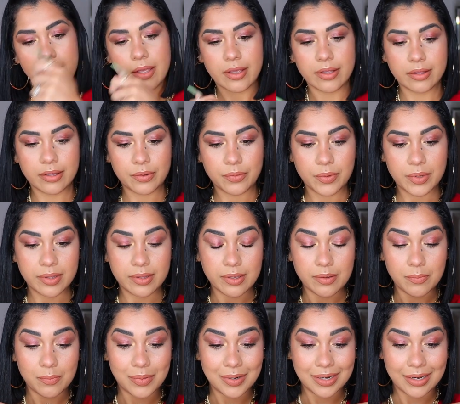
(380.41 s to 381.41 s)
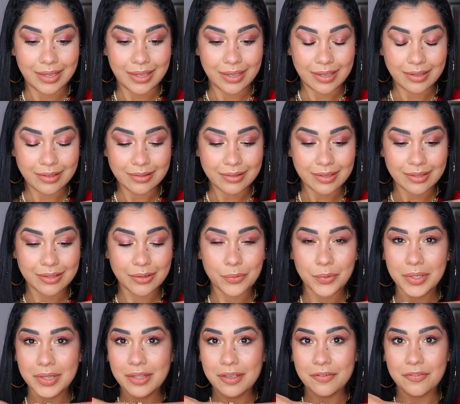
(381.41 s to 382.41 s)
And the way they blend and the
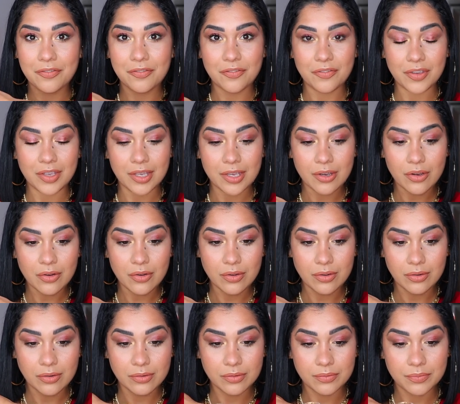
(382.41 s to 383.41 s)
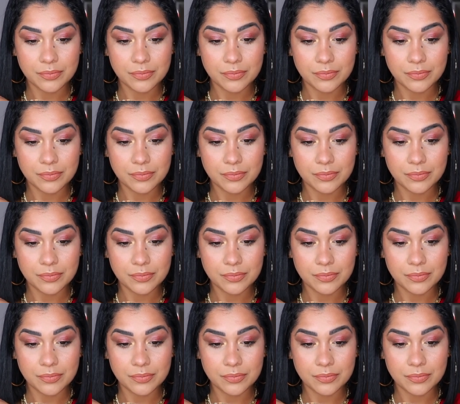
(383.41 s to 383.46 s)
way they feel.